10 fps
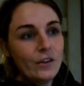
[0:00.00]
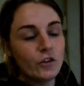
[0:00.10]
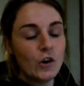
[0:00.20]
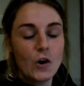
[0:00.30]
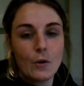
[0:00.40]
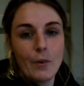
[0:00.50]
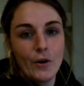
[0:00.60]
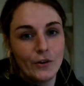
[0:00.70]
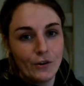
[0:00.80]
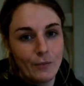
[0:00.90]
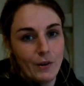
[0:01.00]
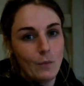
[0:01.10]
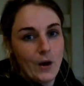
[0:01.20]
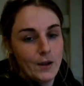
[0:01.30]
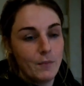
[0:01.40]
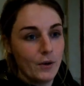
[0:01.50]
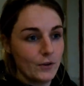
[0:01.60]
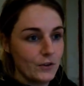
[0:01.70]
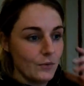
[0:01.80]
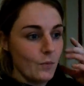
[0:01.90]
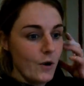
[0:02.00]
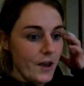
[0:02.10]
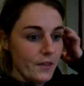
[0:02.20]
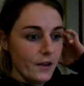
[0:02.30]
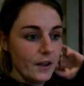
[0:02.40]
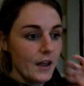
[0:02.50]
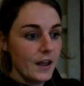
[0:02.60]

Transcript: chalkboard or a big whiteboard somewhere that